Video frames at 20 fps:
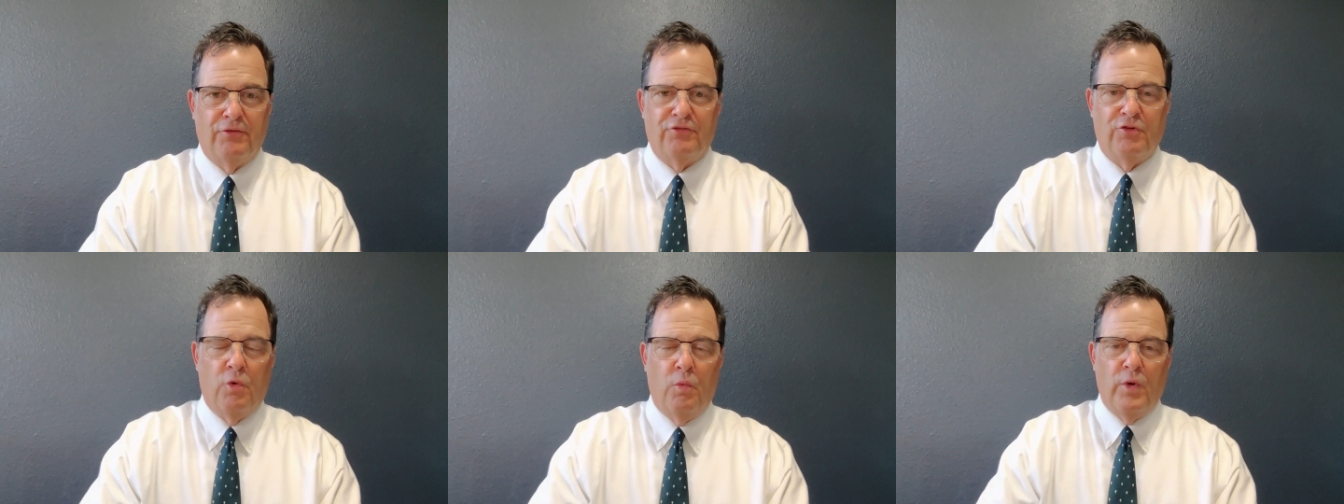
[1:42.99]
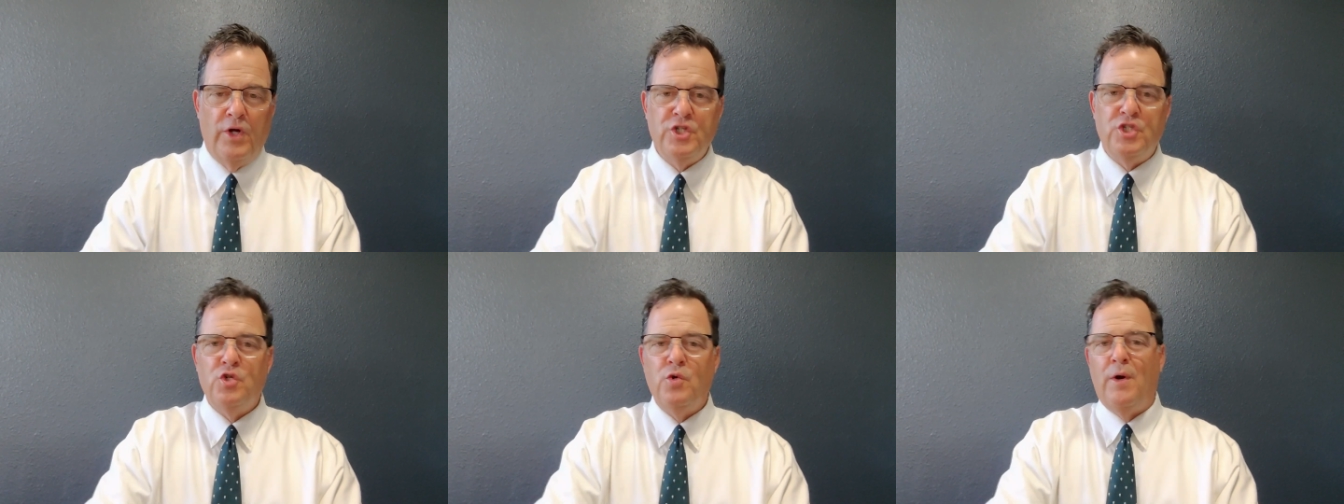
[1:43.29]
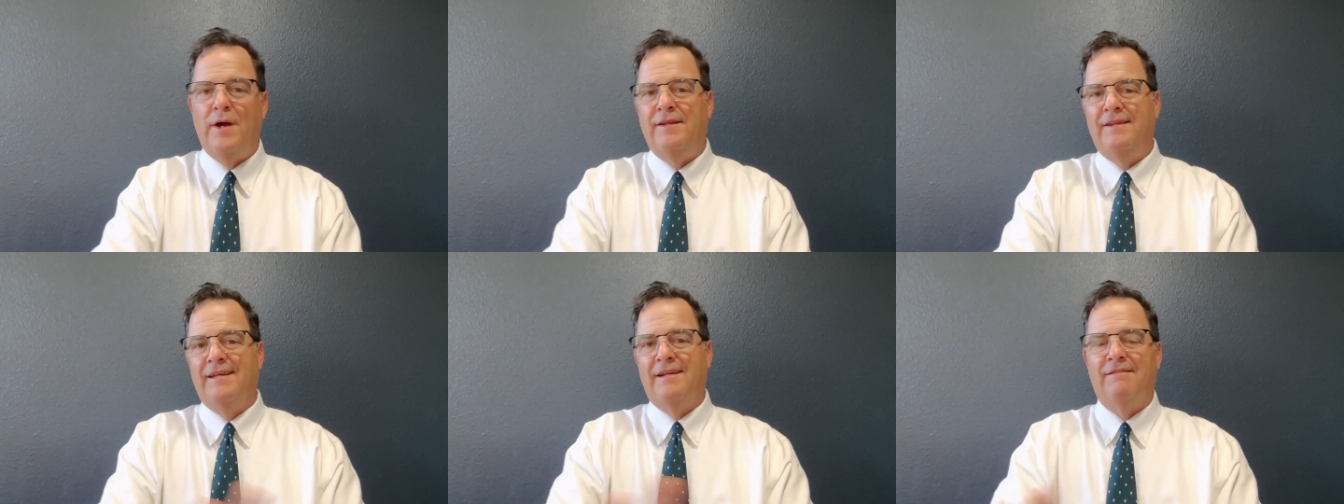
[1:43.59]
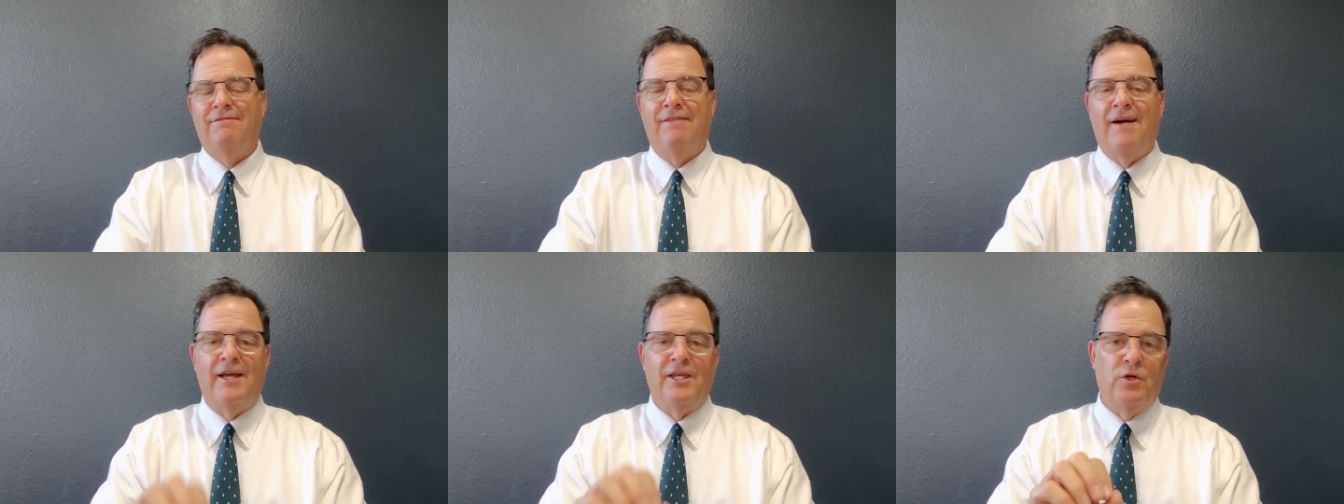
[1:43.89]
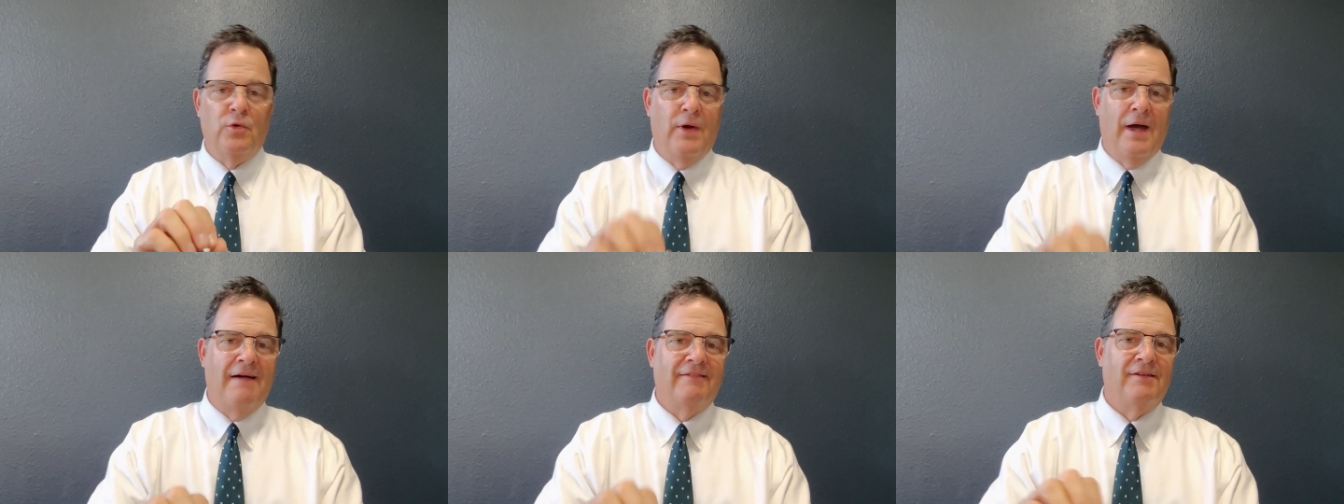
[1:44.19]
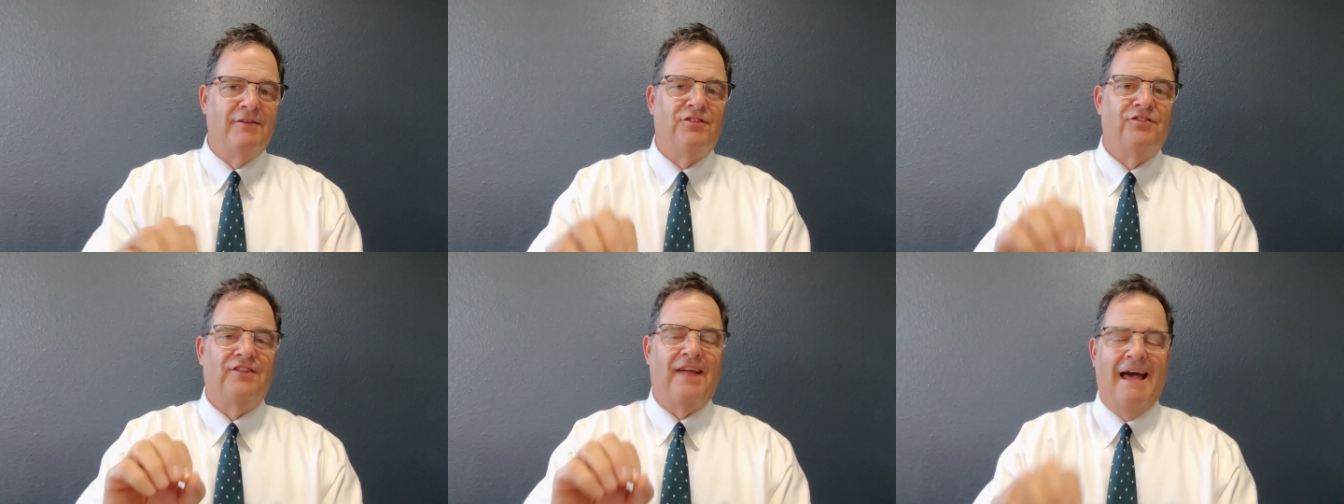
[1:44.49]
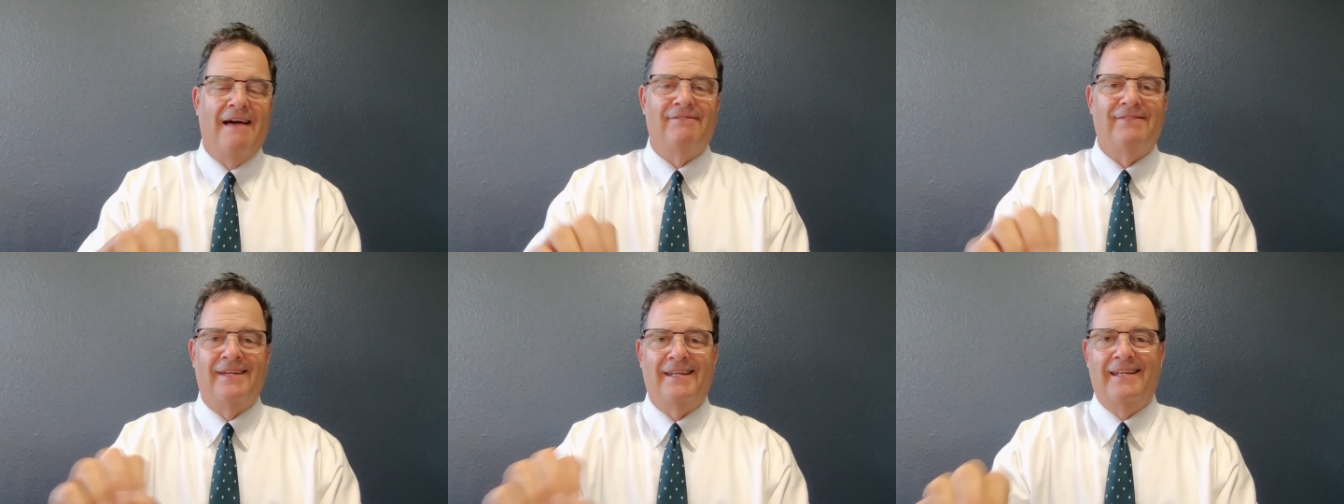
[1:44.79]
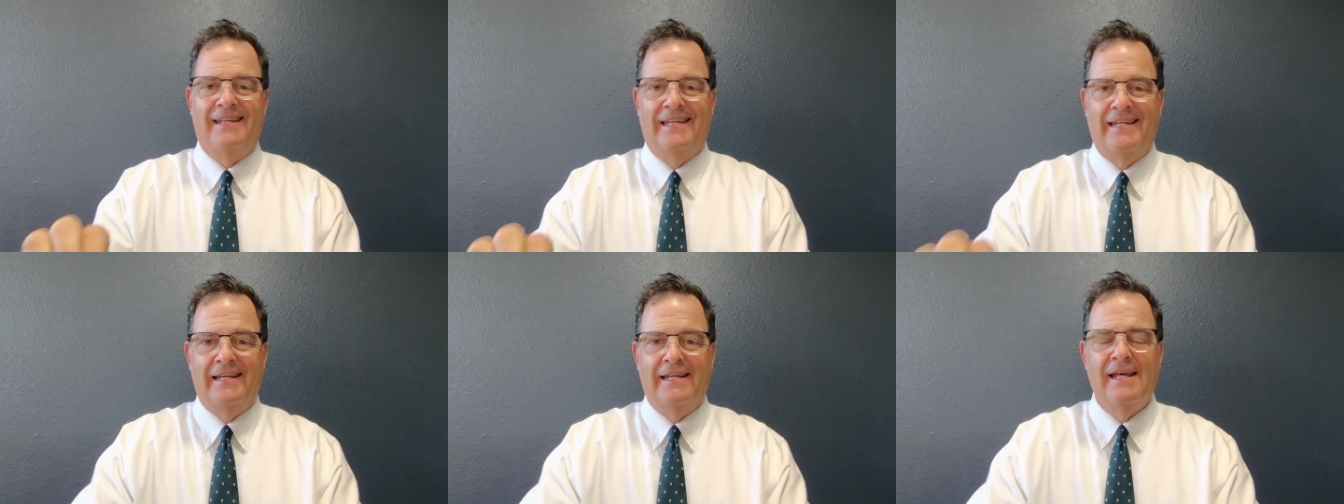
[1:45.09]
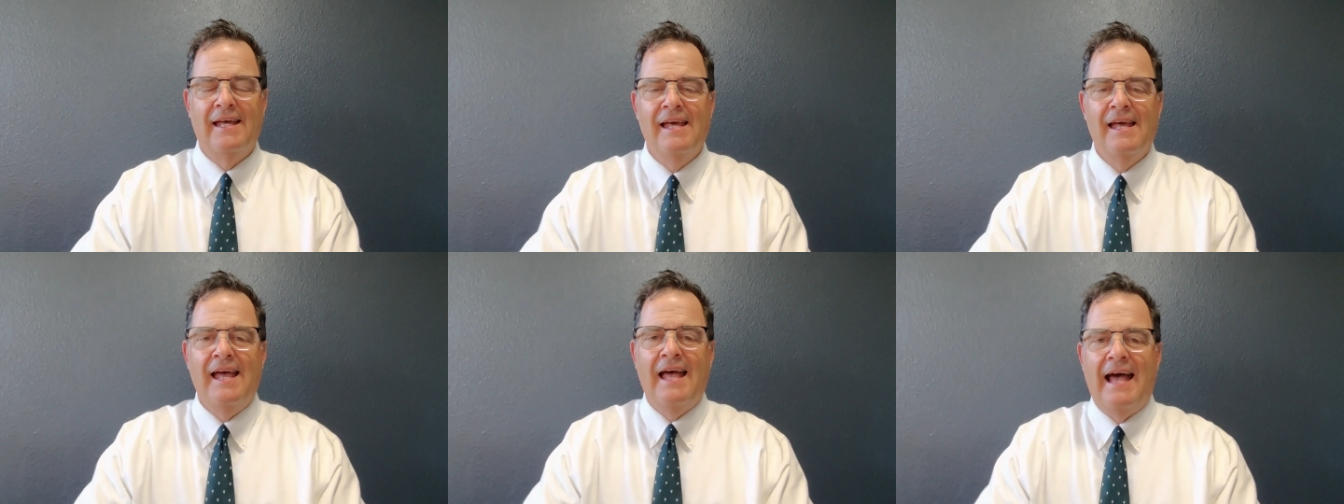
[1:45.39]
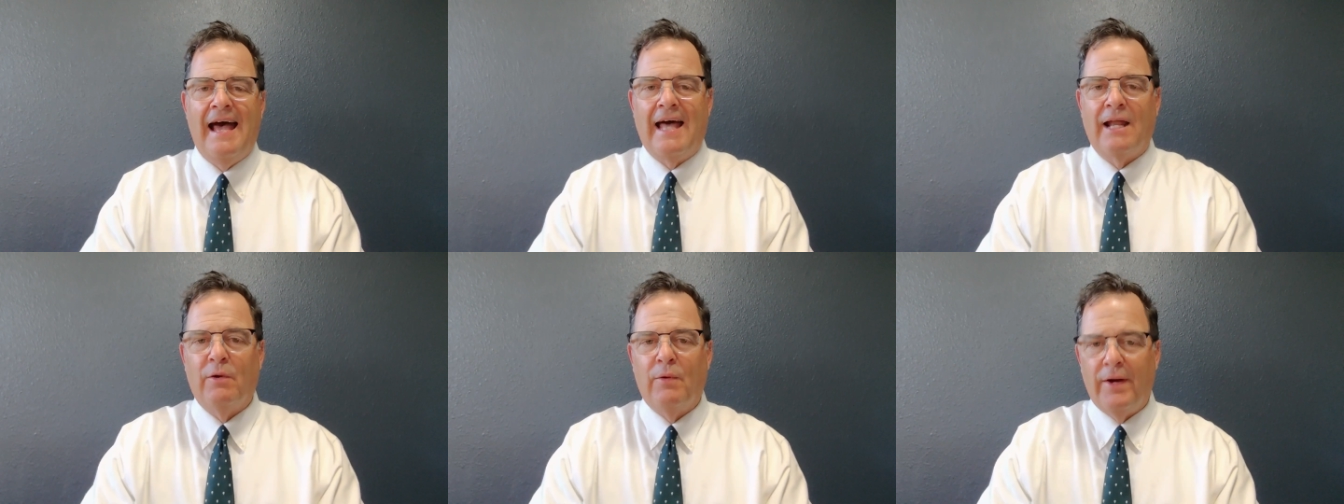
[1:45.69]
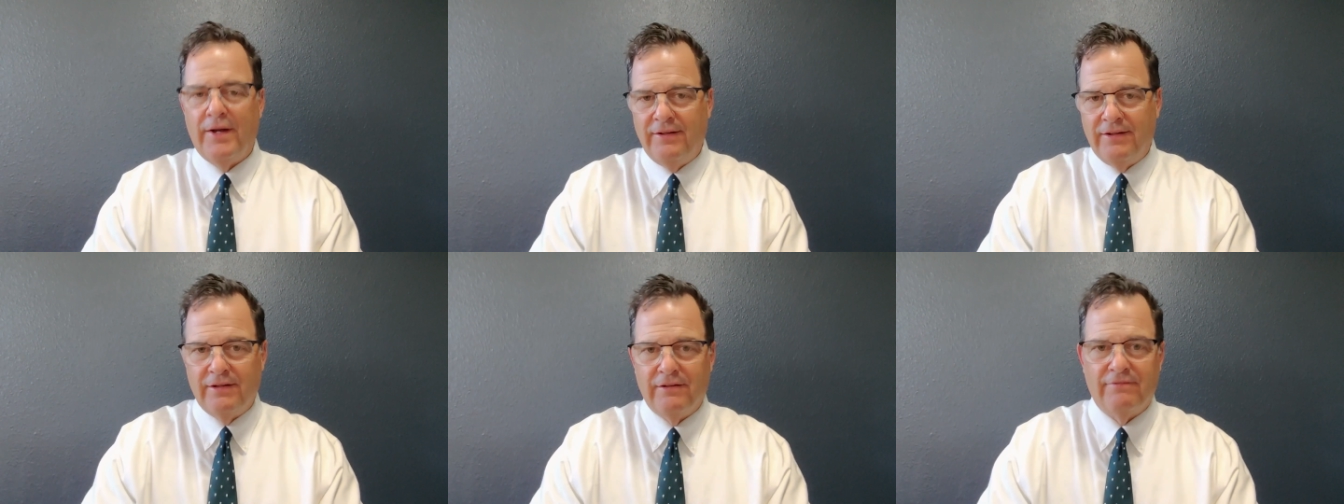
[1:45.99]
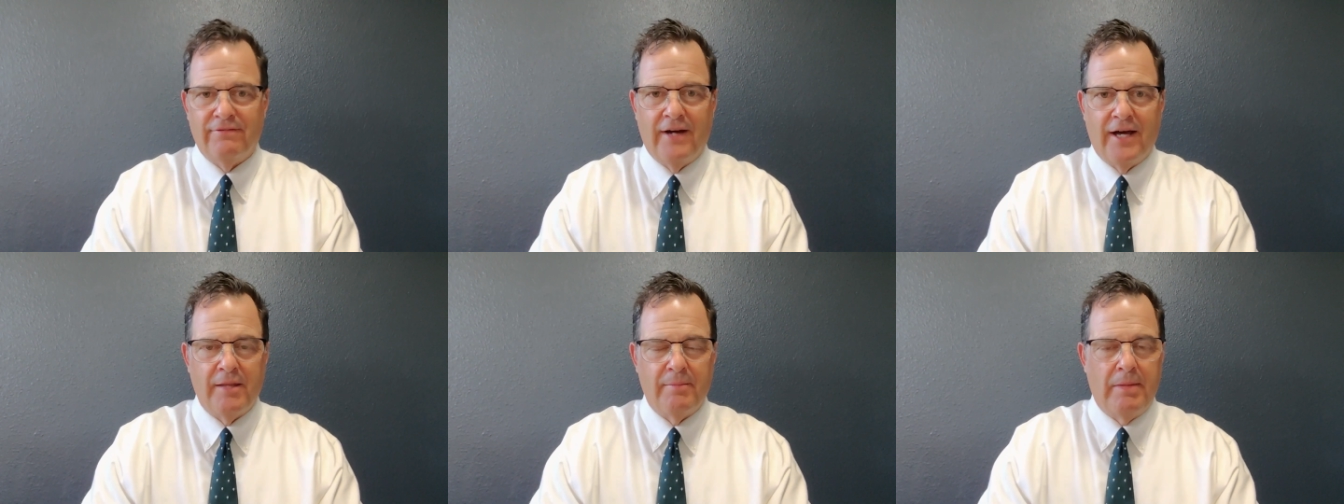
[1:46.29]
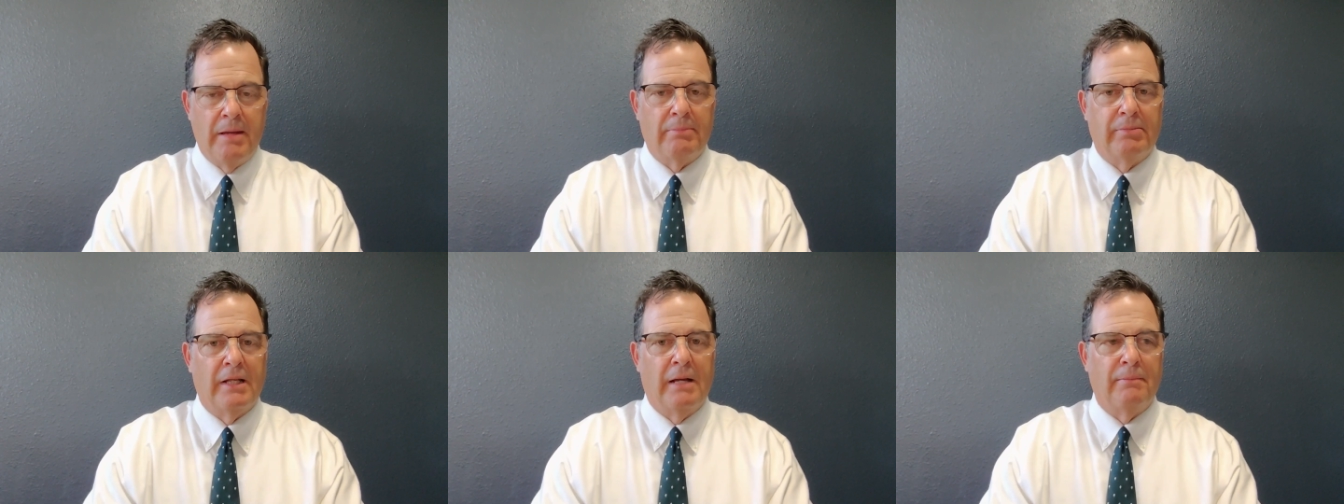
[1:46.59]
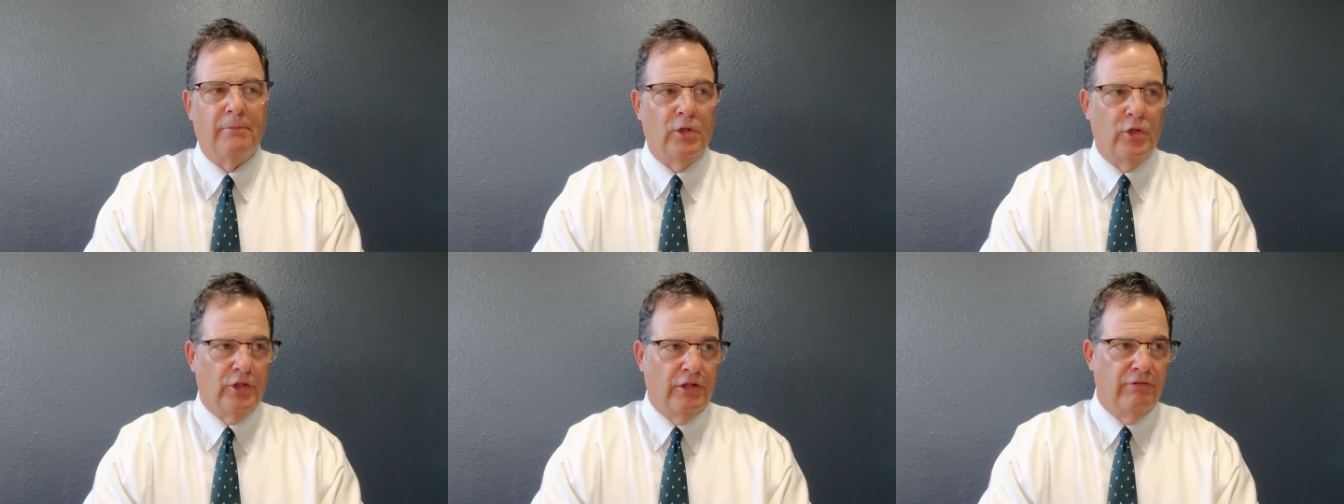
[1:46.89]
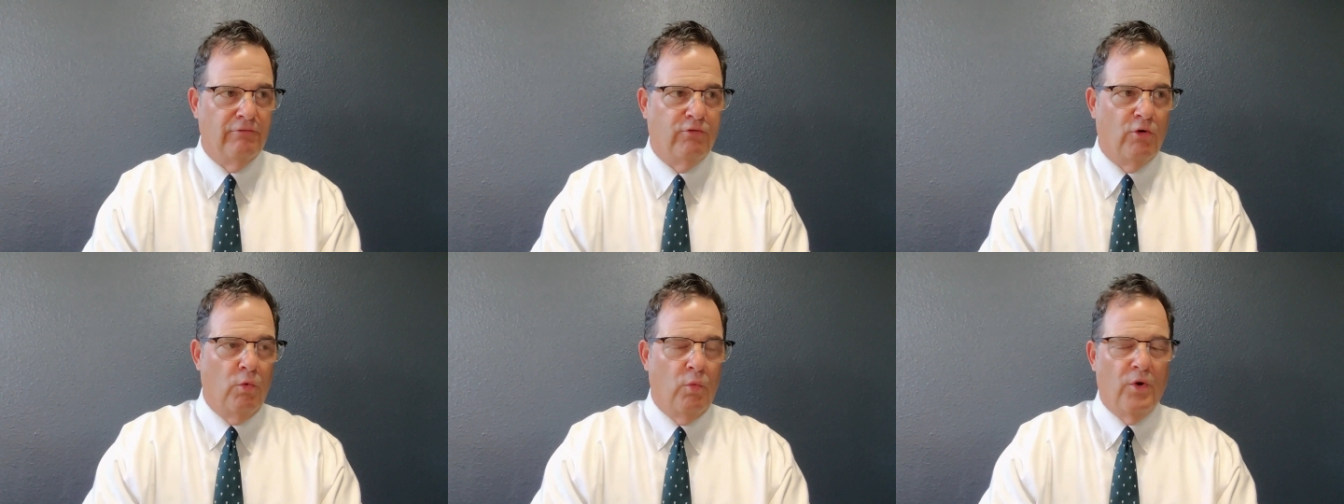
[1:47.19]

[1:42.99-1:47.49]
So once you identify you have a staffing need, how do I identify the people I'm looking for?